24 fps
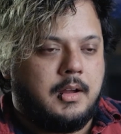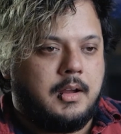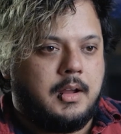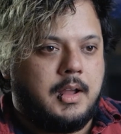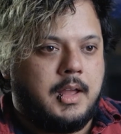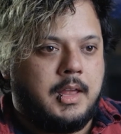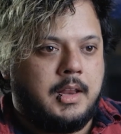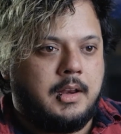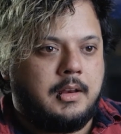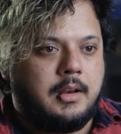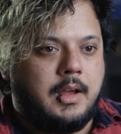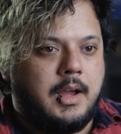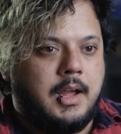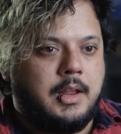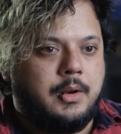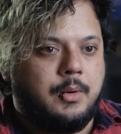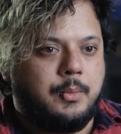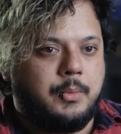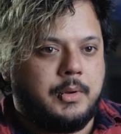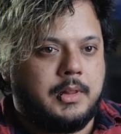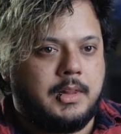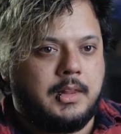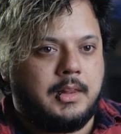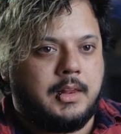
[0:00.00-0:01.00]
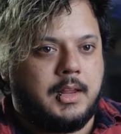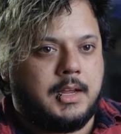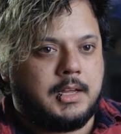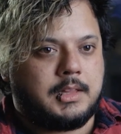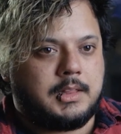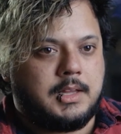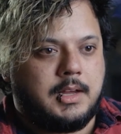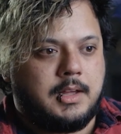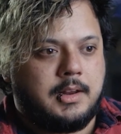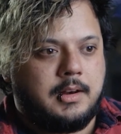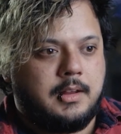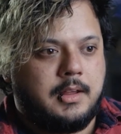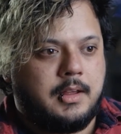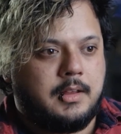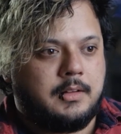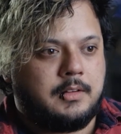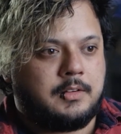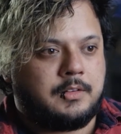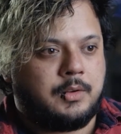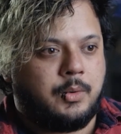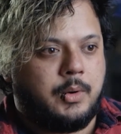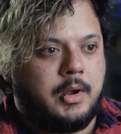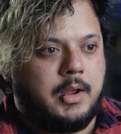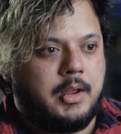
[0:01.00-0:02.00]
And I don't really like that. And
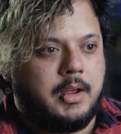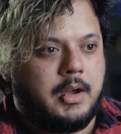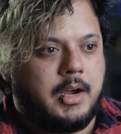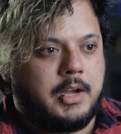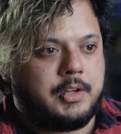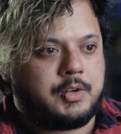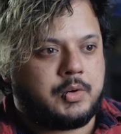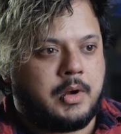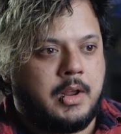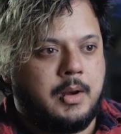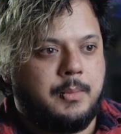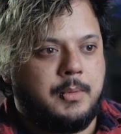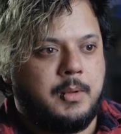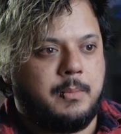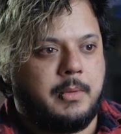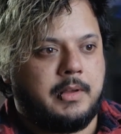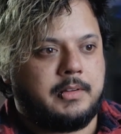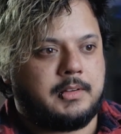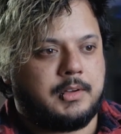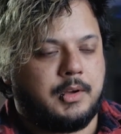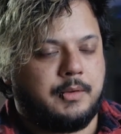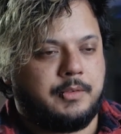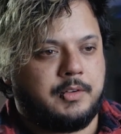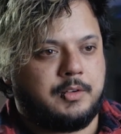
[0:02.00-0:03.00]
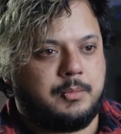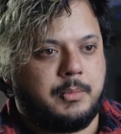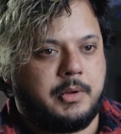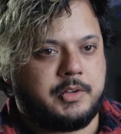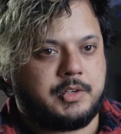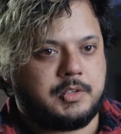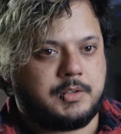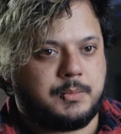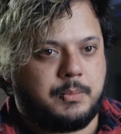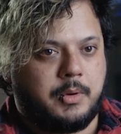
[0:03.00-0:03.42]
so I try to be myself as much as